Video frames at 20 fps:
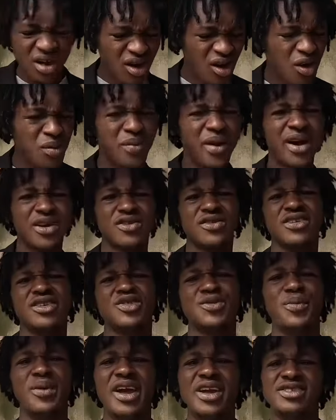come back to
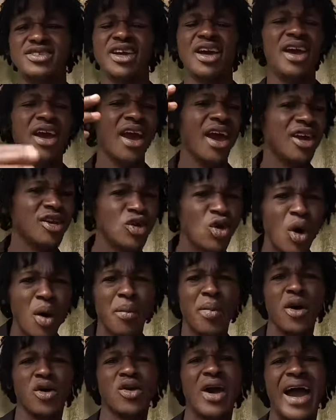this place and know
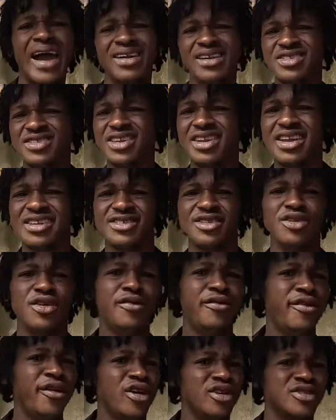about Haile Selassie
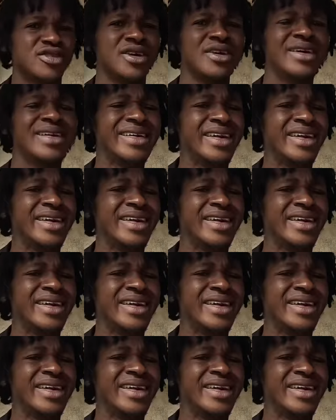the First,